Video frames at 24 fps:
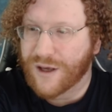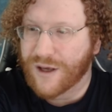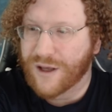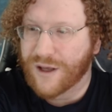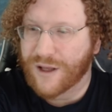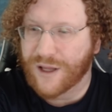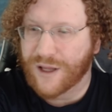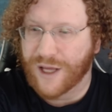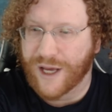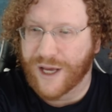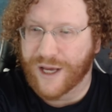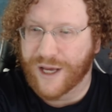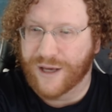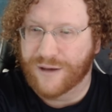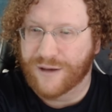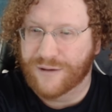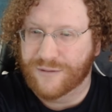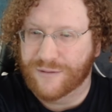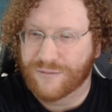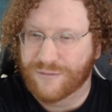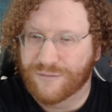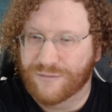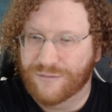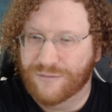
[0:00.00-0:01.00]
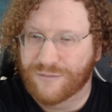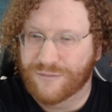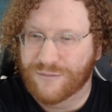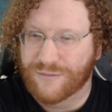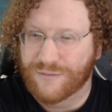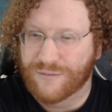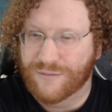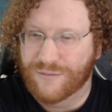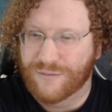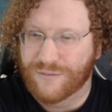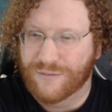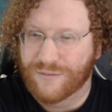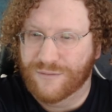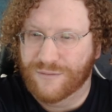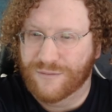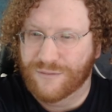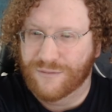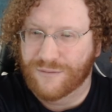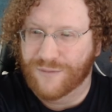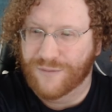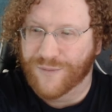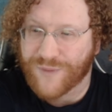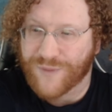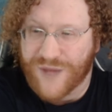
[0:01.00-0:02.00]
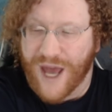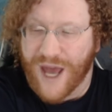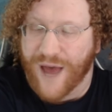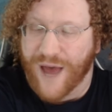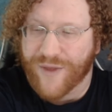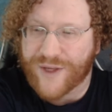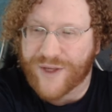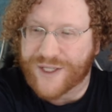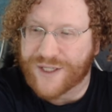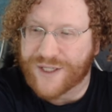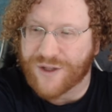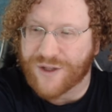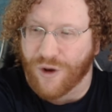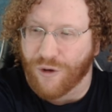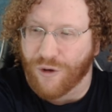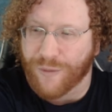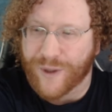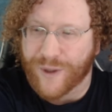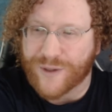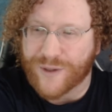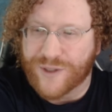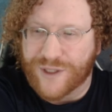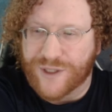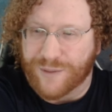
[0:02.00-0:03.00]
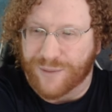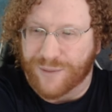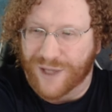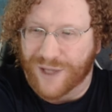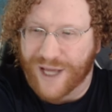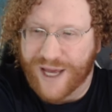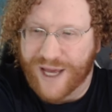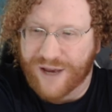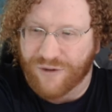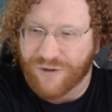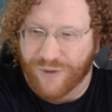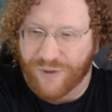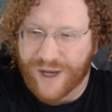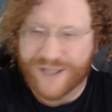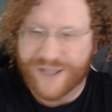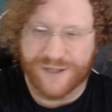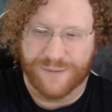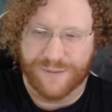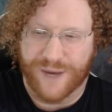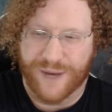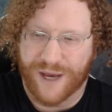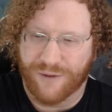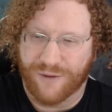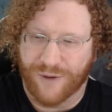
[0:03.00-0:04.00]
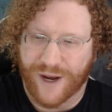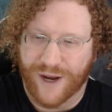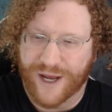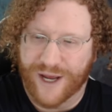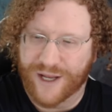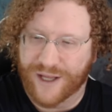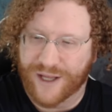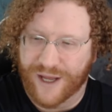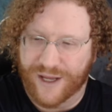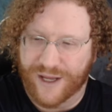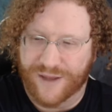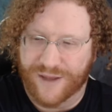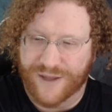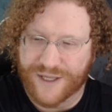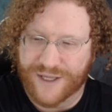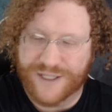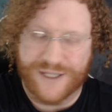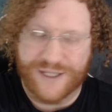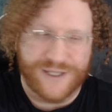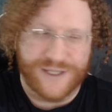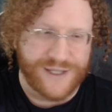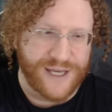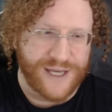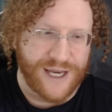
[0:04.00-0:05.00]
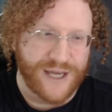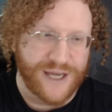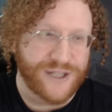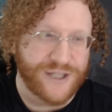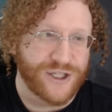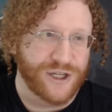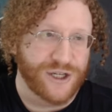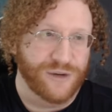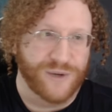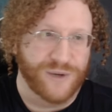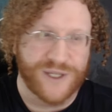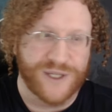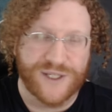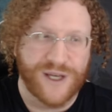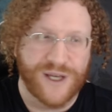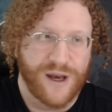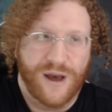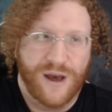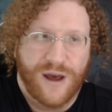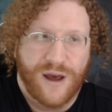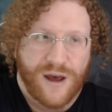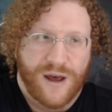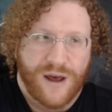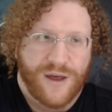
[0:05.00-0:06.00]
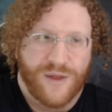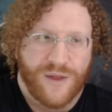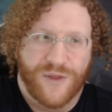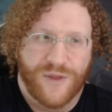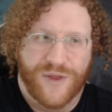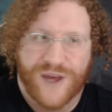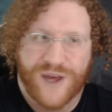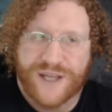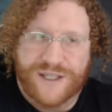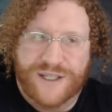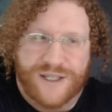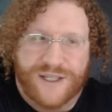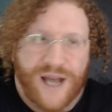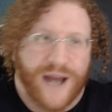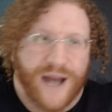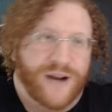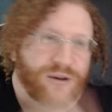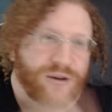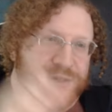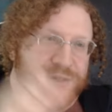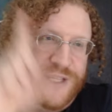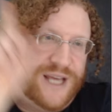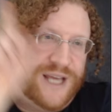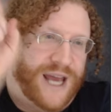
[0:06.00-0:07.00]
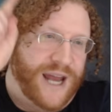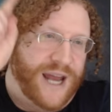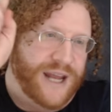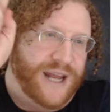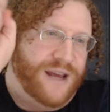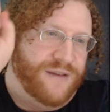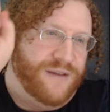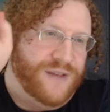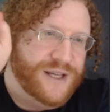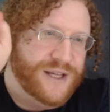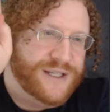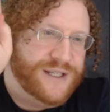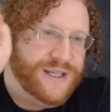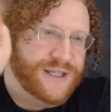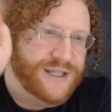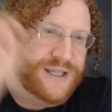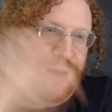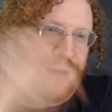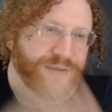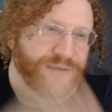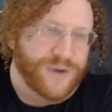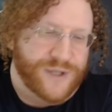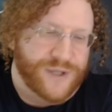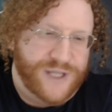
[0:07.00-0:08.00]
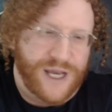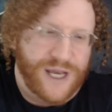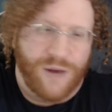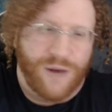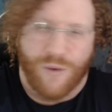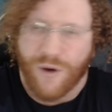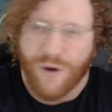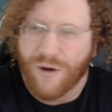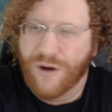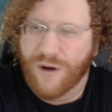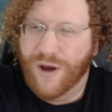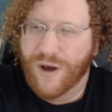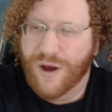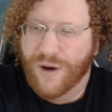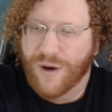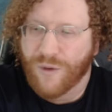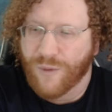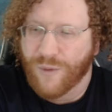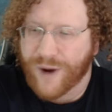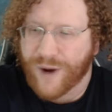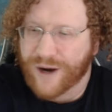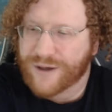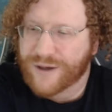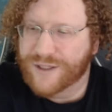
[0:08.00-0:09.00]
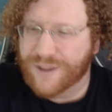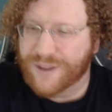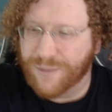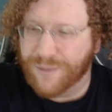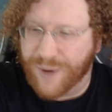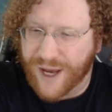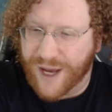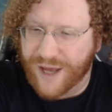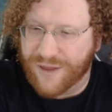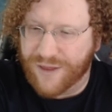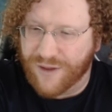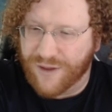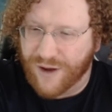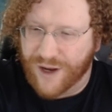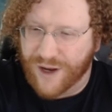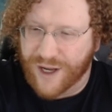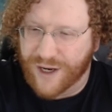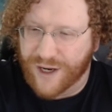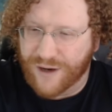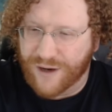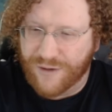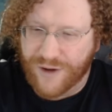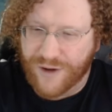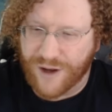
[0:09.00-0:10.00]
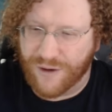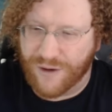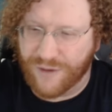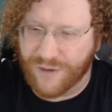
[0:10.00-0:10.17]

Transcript: Like, yeah, this is almost a blank resume, right? Like, this is the issue, is this, I don't see any of this except for SQL. Where's the Python? I don't know.